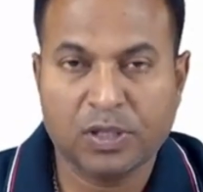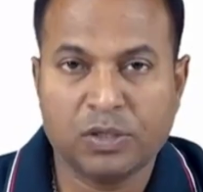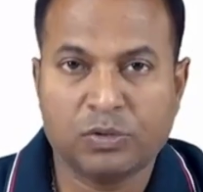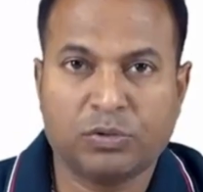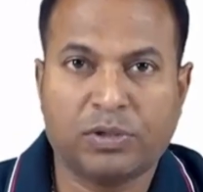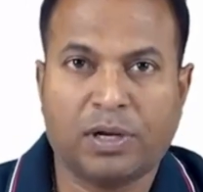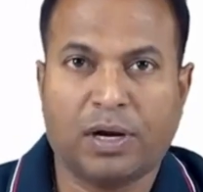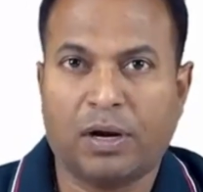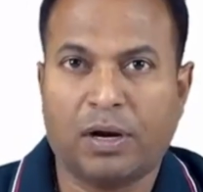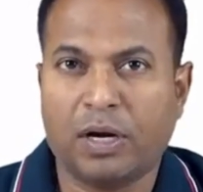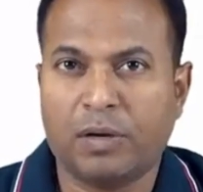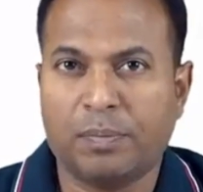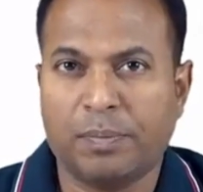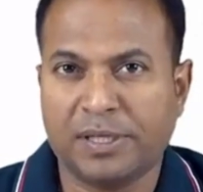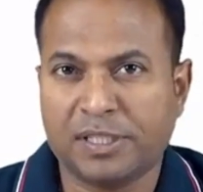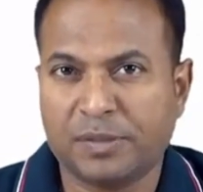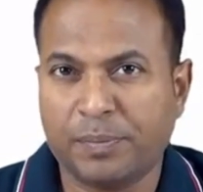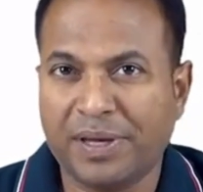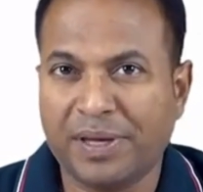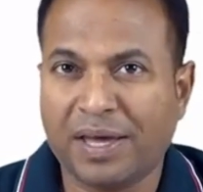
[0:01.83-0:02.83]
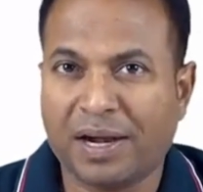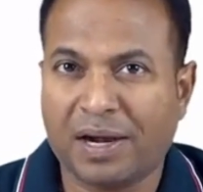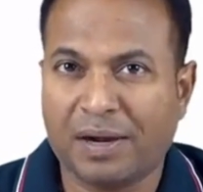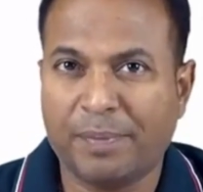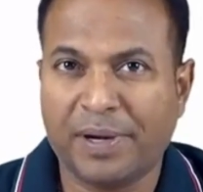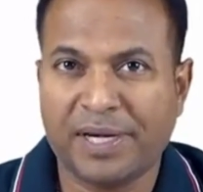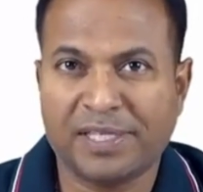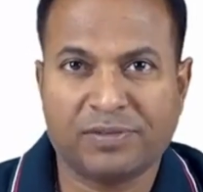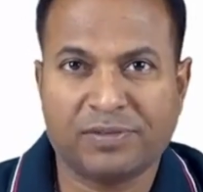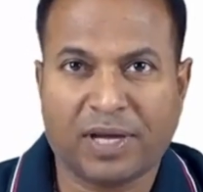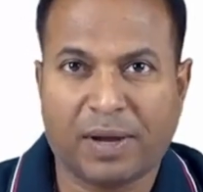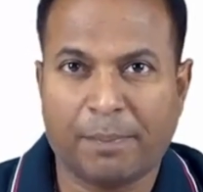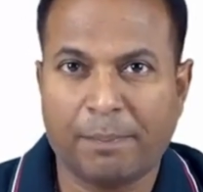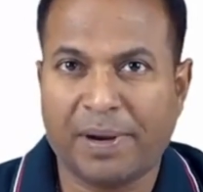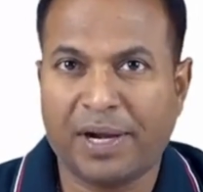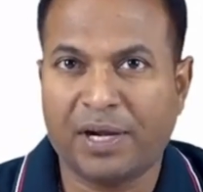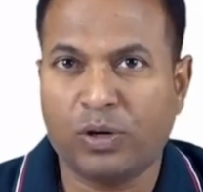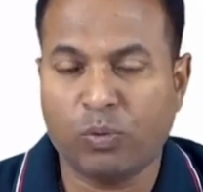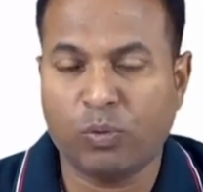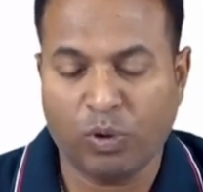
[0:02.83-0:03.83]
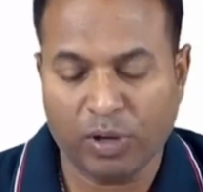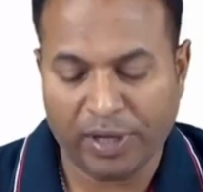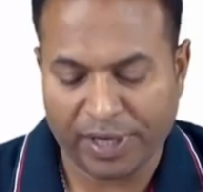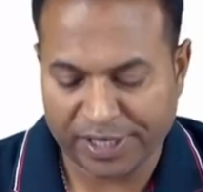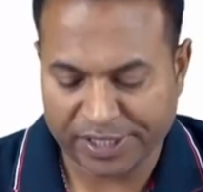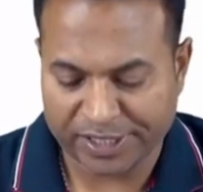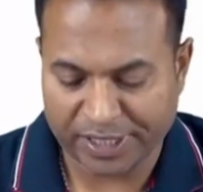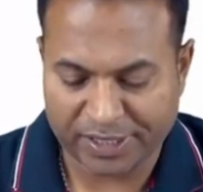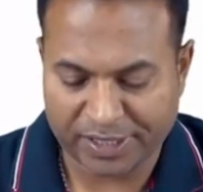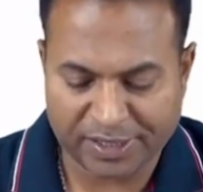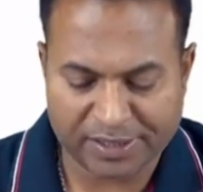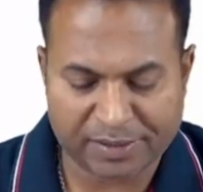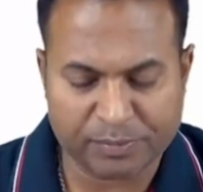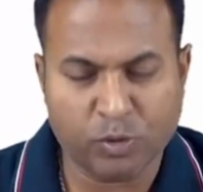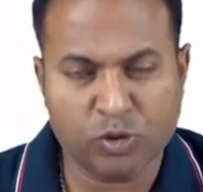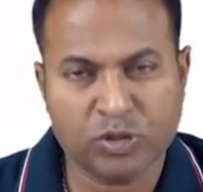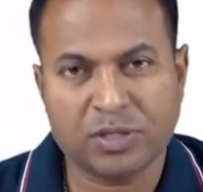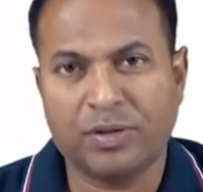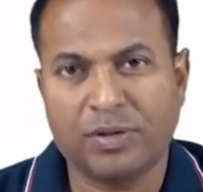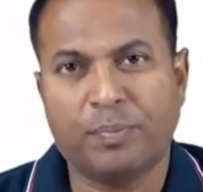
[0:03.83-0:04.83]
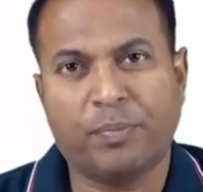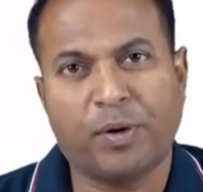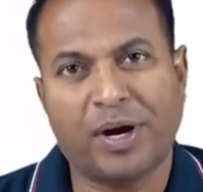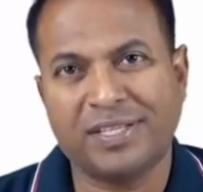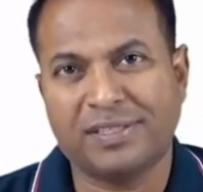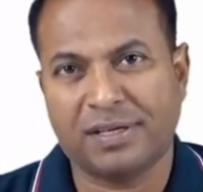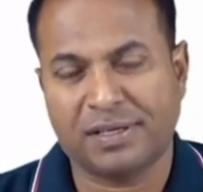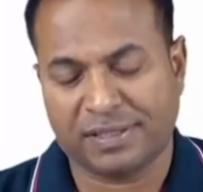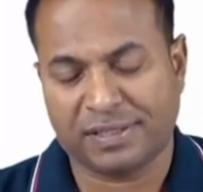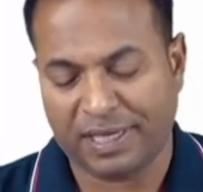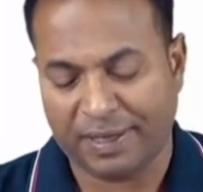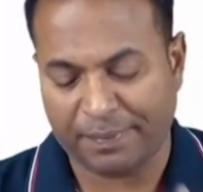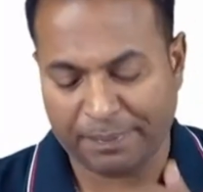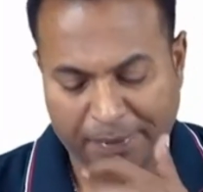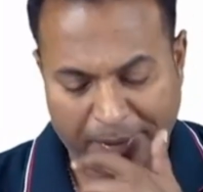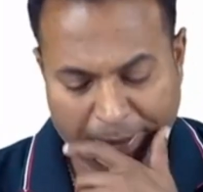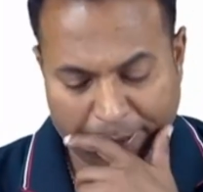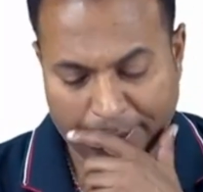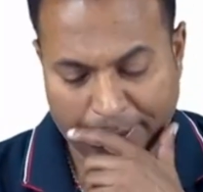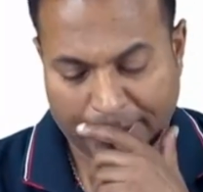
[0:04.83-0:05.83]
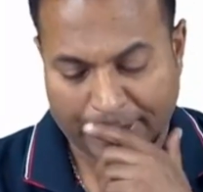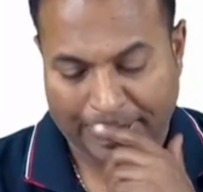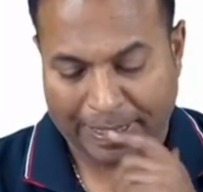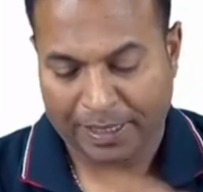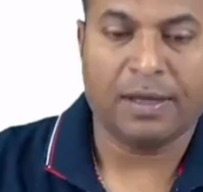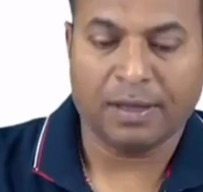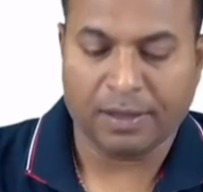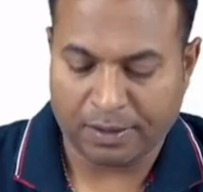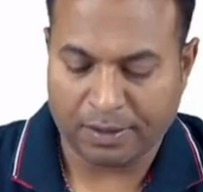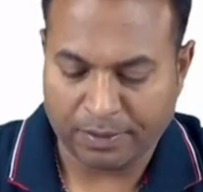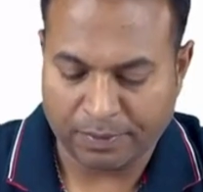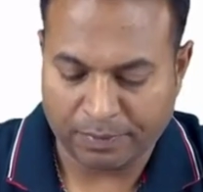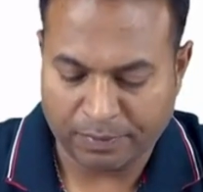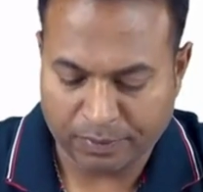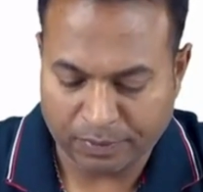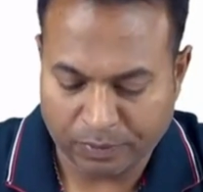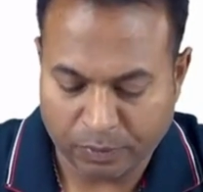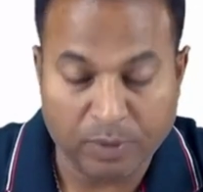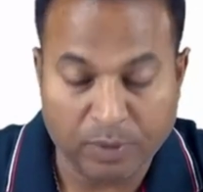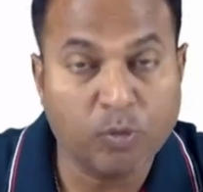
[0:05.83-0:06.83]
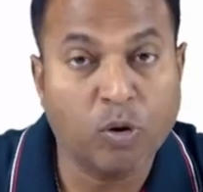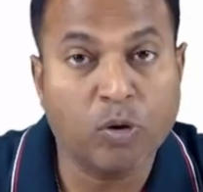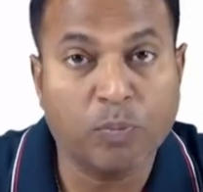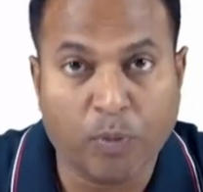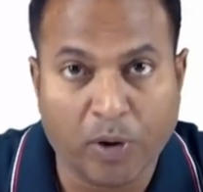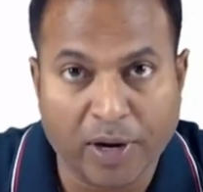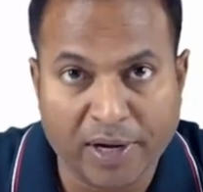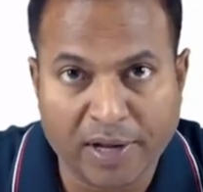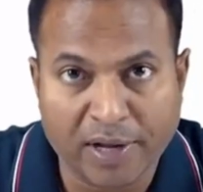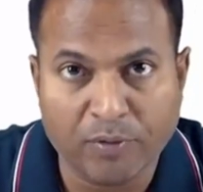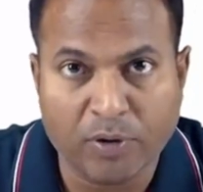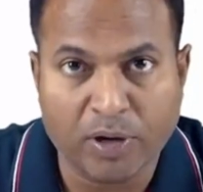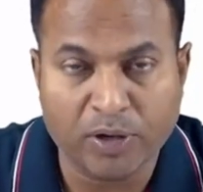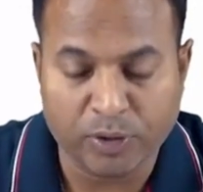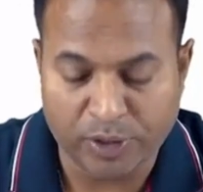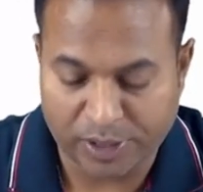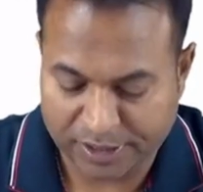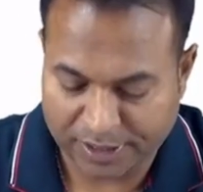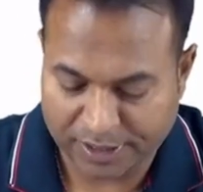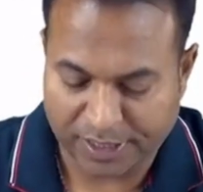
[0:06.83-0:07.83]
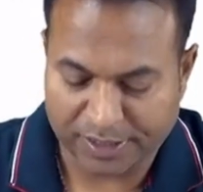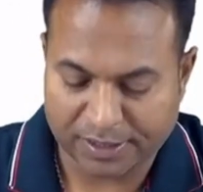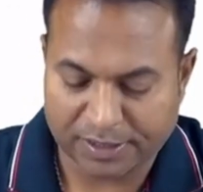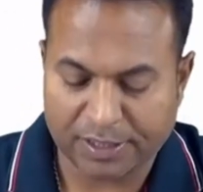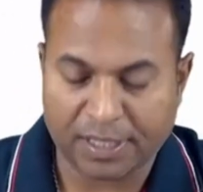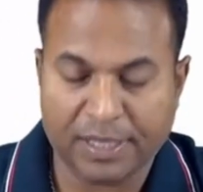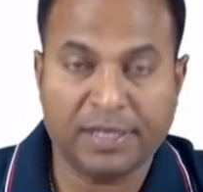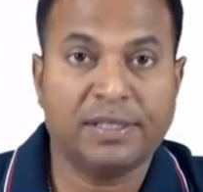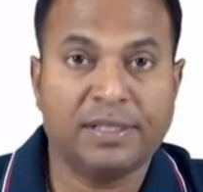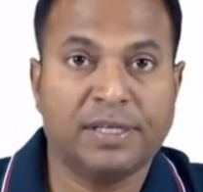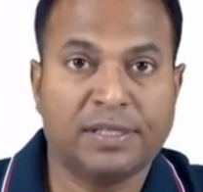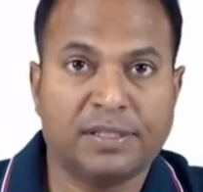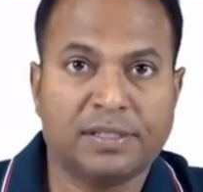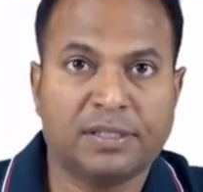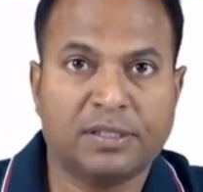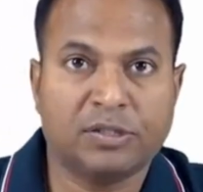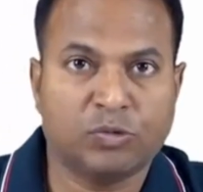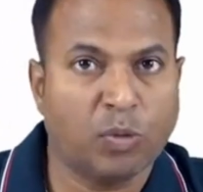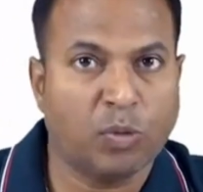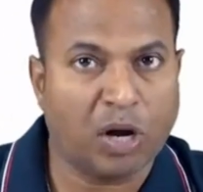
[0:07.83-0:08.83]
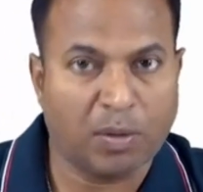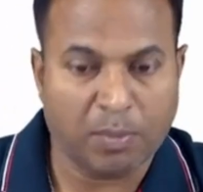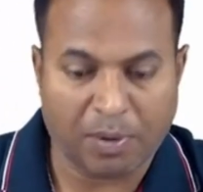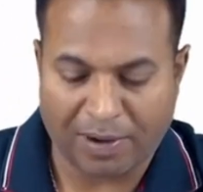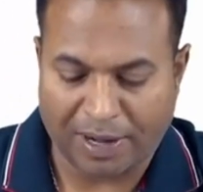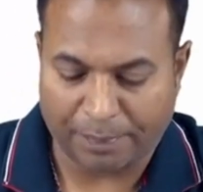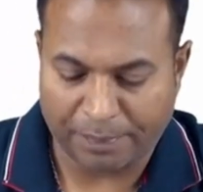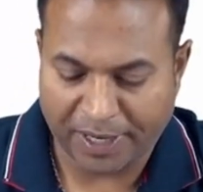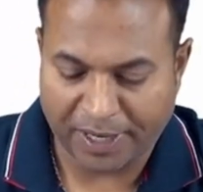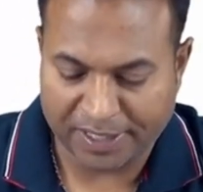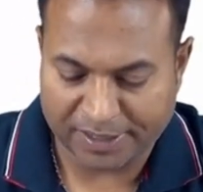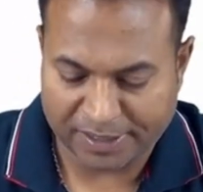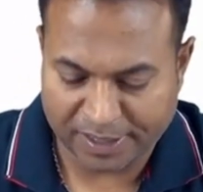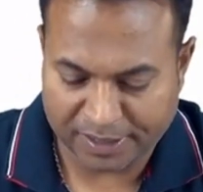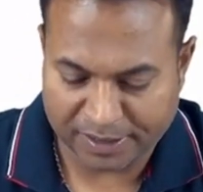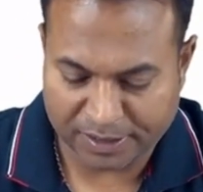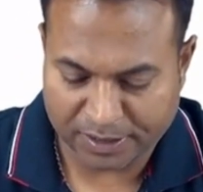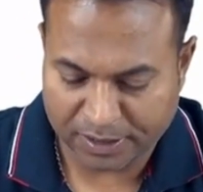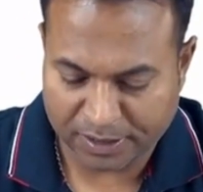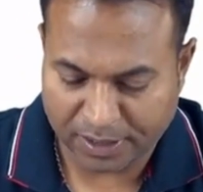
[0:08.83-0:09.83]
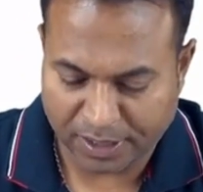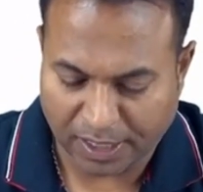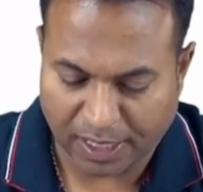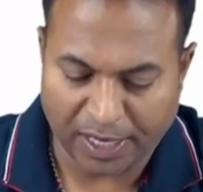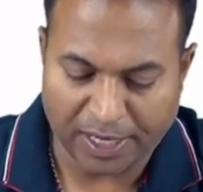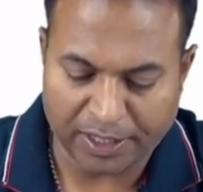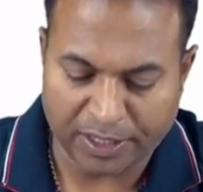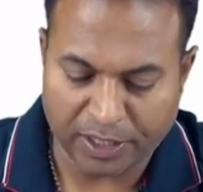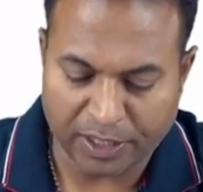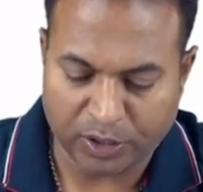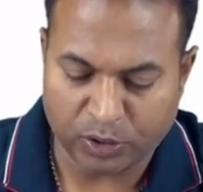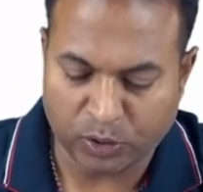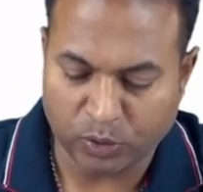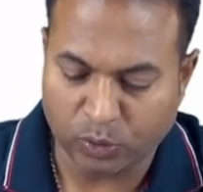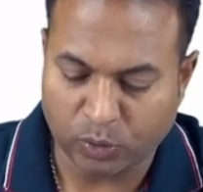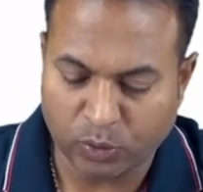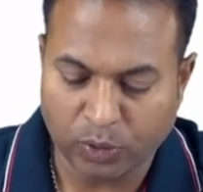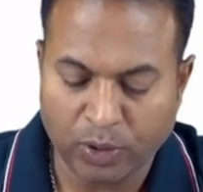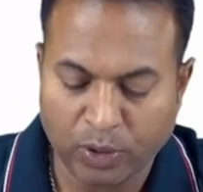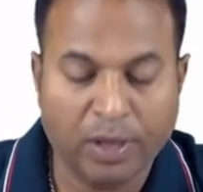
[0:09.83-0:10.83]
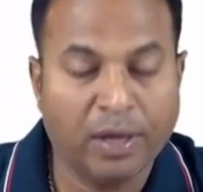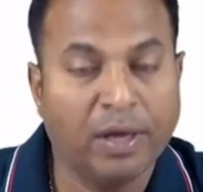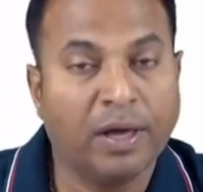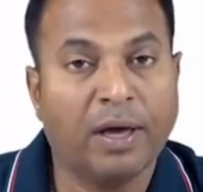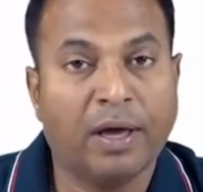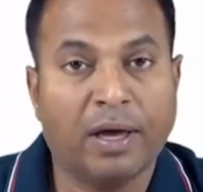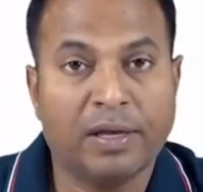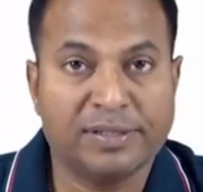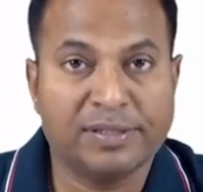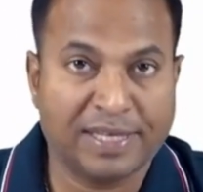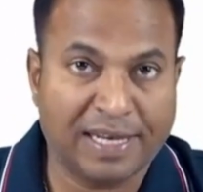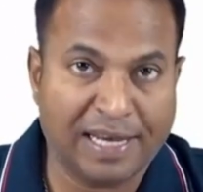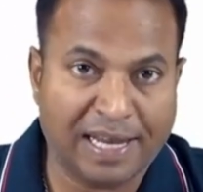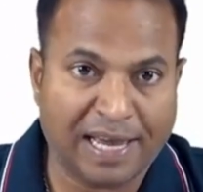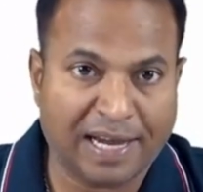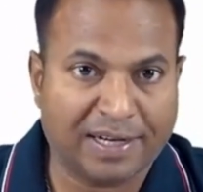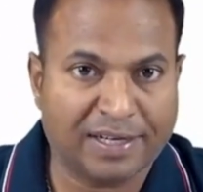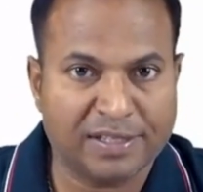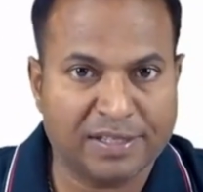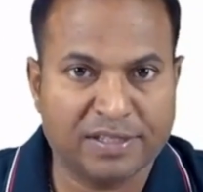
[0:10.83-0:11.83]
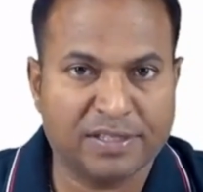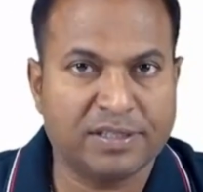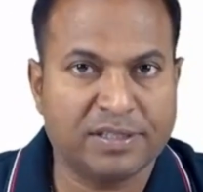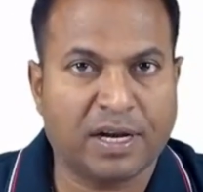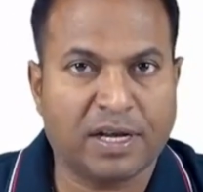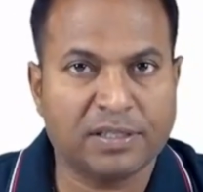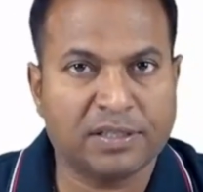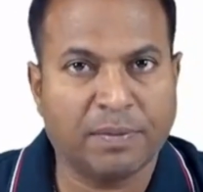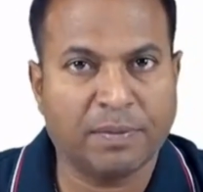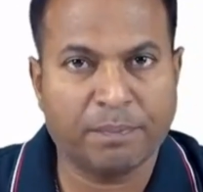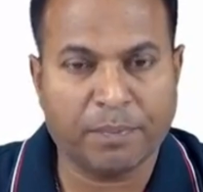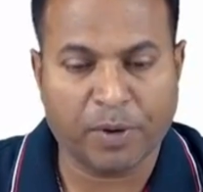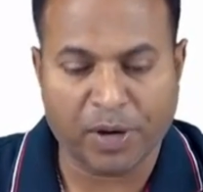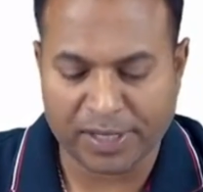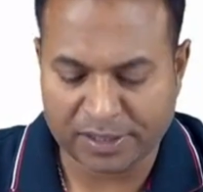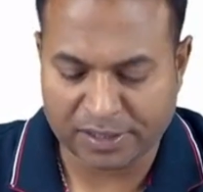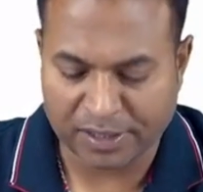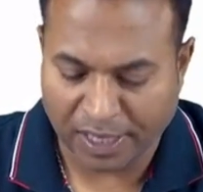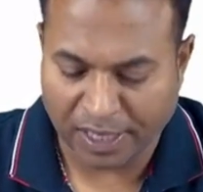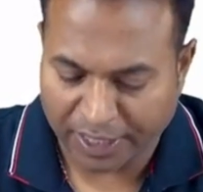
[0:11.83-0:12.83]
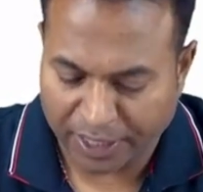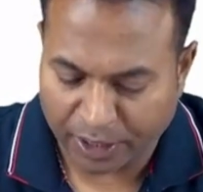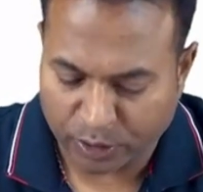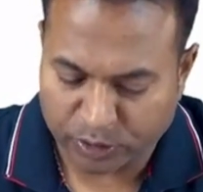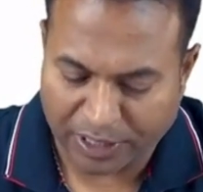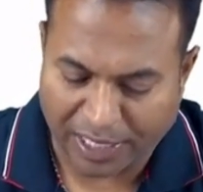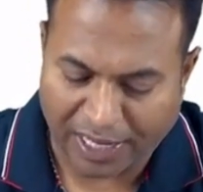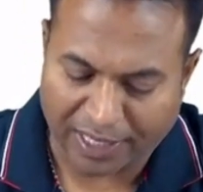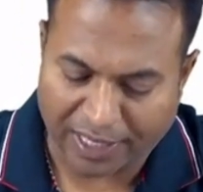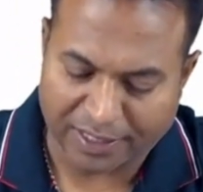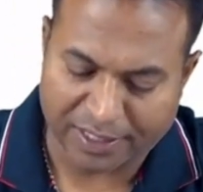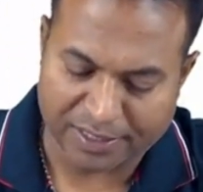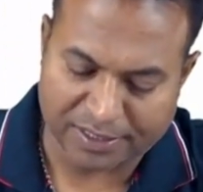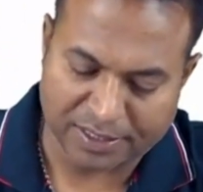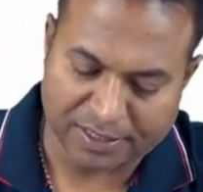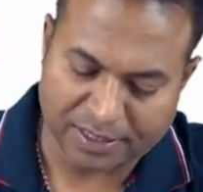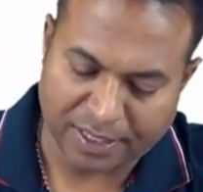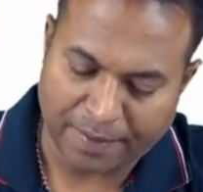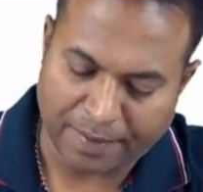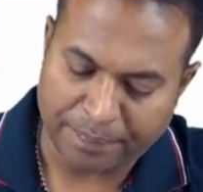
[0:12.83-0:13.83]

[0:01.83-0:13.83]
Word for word: There are not much bigger updates compared to old edition. This, most of the points are same. Uh, one more point I want to discuss in this small bowel updates is related to celiac disease. There are some points related to celiac disease.